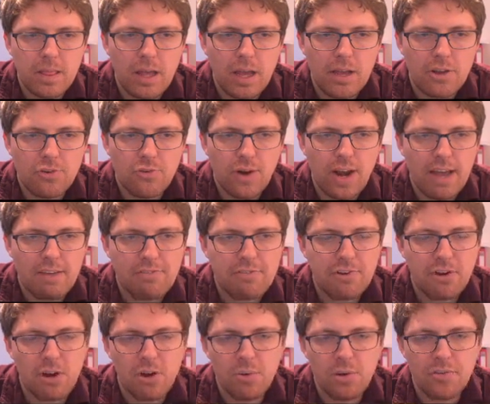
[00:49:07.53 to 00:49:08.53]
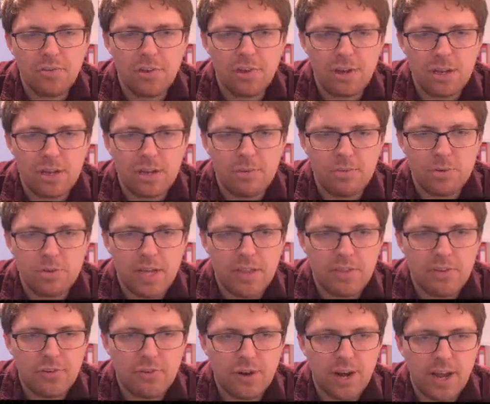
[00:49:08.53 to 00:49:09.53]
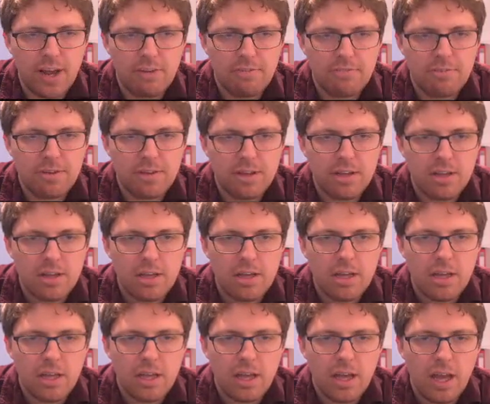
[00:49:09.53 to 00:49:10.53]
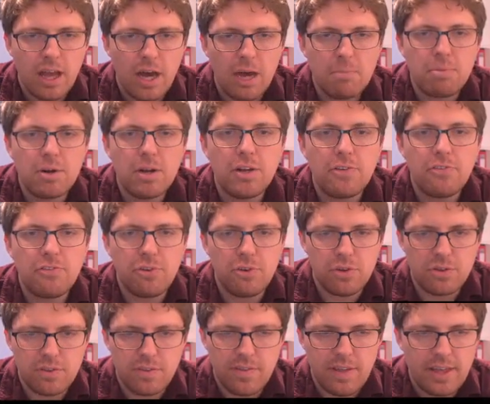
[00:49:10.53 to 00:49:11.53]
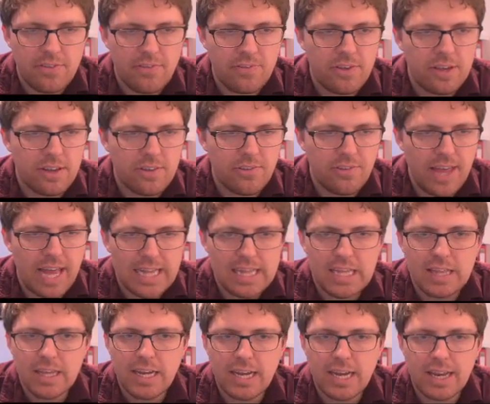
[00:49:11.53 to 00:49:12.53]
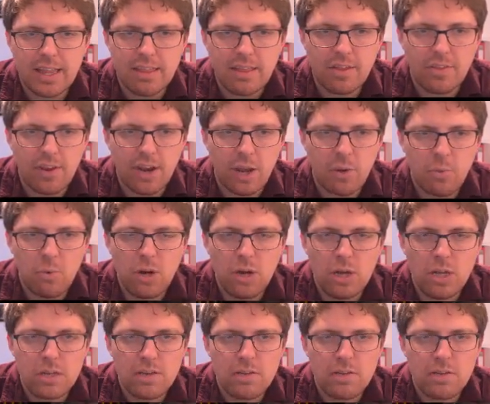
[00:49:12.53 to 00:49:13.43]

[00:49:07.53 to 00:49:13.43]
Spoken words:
Drafts are always good. We'll take the draft. Umbra Assault, that's exactly the kind of thing that I want.